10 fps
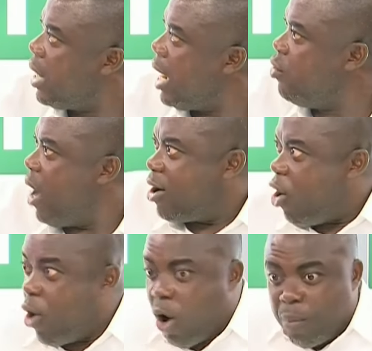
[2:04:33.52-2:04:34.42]
you
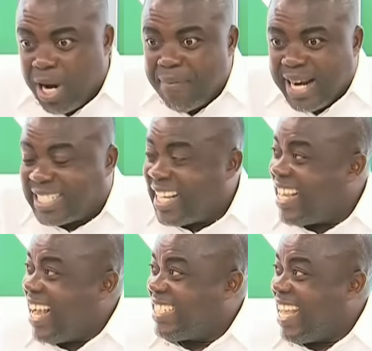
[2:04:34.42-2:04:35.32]
know, I'm the better
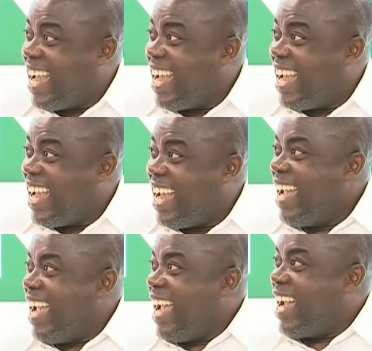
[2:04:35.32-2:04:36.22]
here, say,
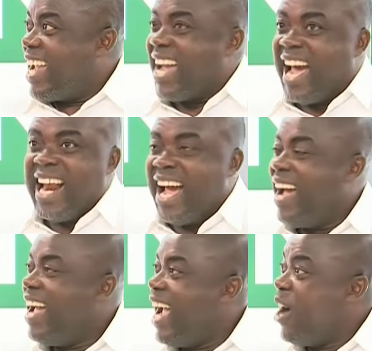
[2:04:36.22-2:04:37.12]

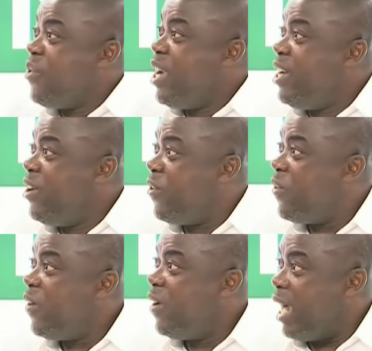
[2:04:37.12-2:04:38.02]
Ghana, a win, you know.
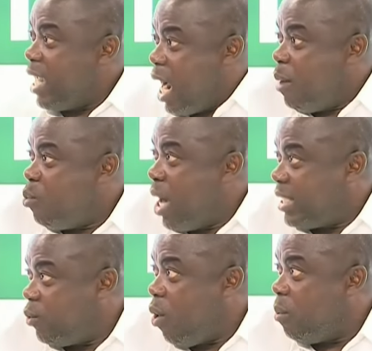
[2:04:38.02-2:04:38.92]
Yeah,
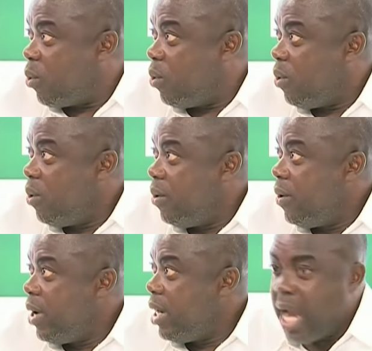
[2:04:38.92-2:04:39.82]
much woman.
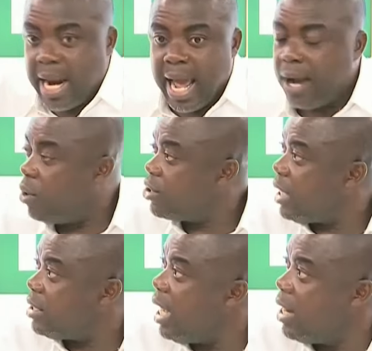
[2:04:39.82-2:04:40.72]
I
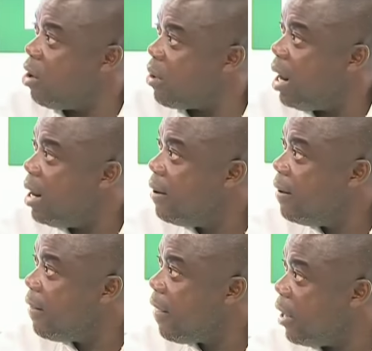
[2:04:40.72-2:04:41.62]
contract. Ayona.
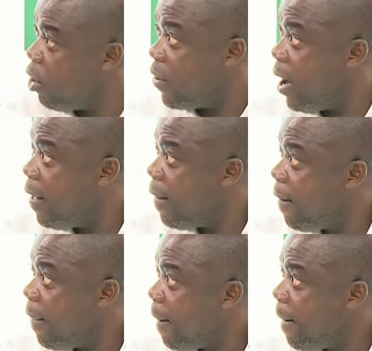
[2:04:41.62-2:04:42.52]

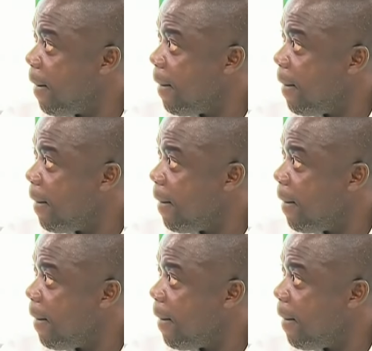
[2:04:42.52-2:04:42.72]
That's